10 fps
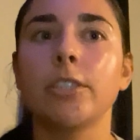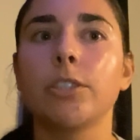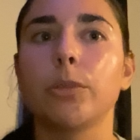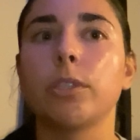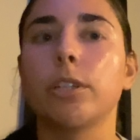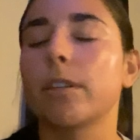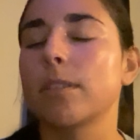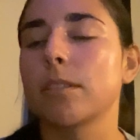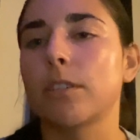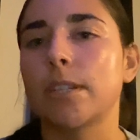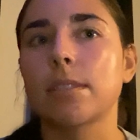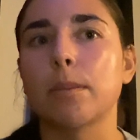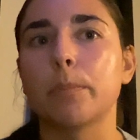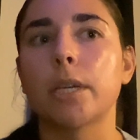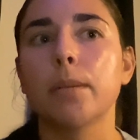due to your concerning
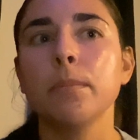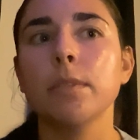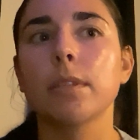symptoms.